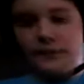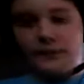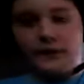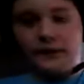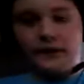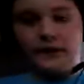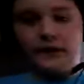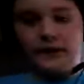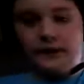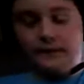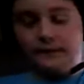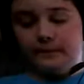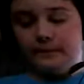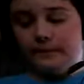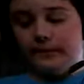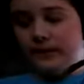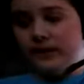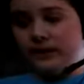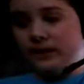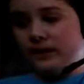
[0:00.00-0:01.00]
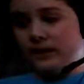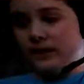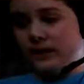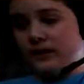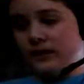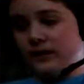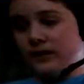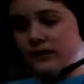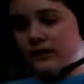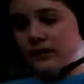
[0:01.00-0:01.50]
But,
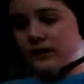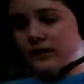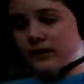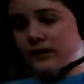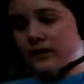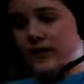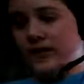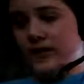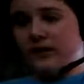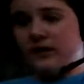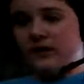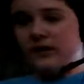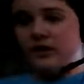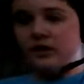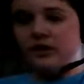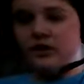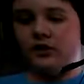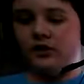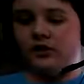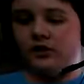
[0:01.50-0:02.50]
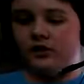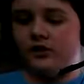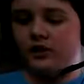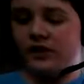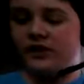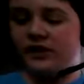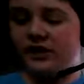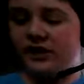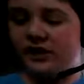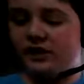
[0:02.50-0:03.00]
yeah. So,
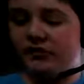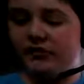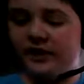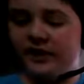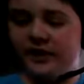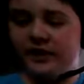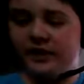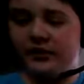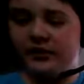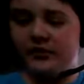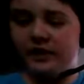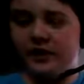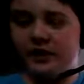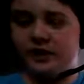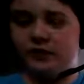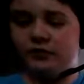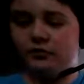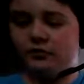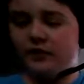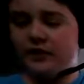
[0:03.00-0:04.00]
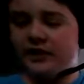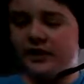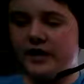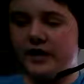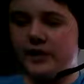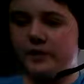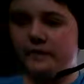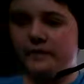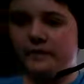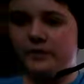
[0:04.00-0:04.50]
it's like a great introductory
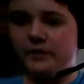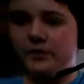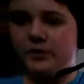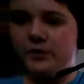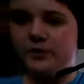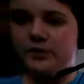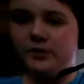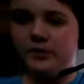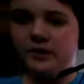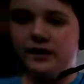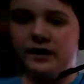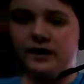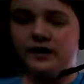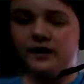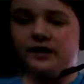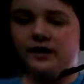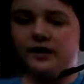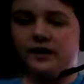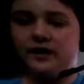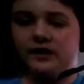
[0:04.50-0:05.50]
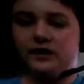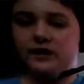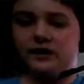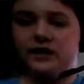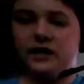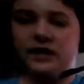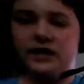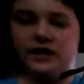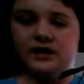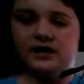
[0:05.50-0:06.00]
game for people that
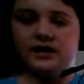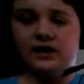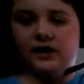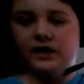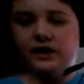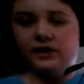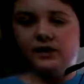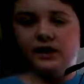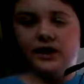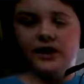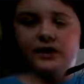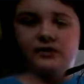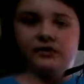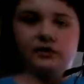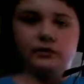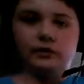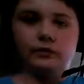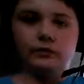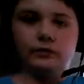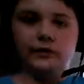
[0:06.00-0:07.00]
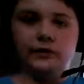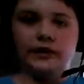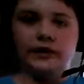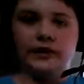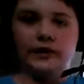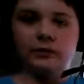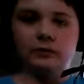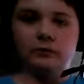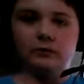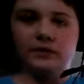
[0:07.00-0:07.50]
kind of didn't like the
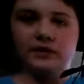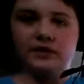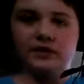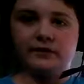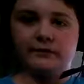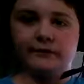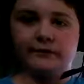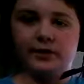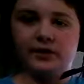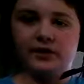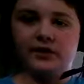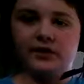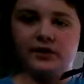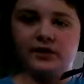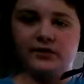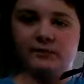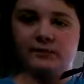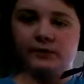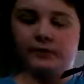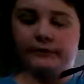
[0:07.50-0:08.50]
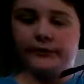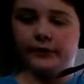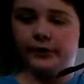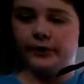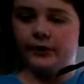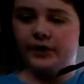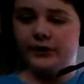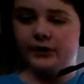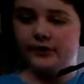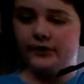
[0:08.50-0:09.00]
3D elements at first and prefer
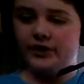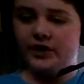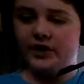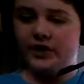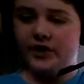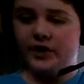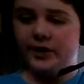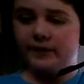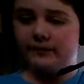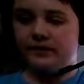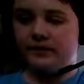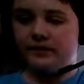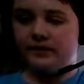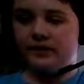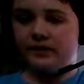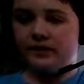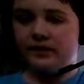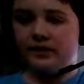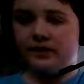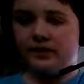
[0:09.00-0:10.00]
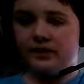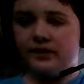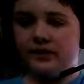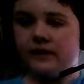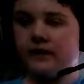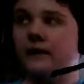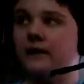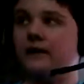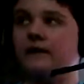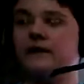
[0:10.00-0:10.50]
the 2D games.
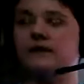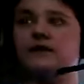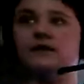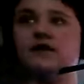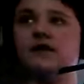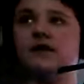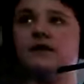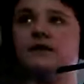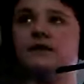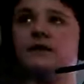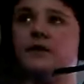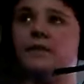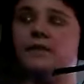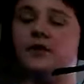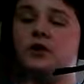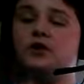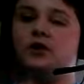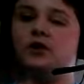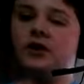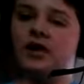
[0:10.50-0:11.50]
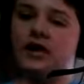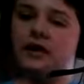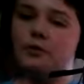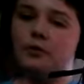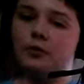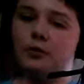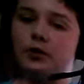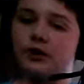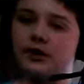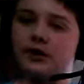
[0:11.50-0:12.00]
Because it's like, it feels a lot
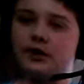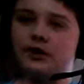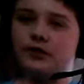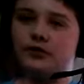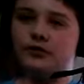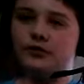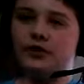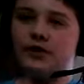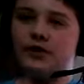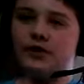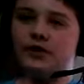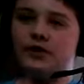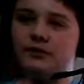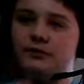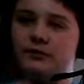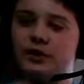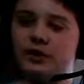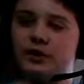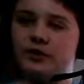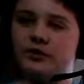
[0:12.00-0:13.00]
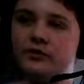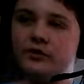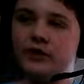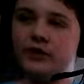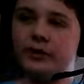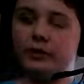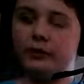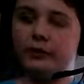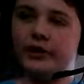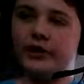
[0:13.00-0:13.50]
more like a 2D Mario than
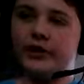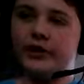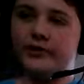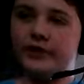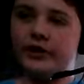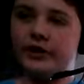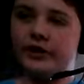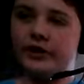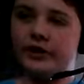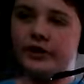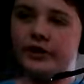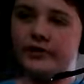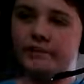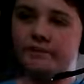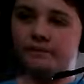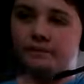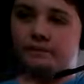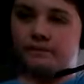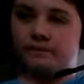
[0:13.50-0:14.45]
a 3D Mario.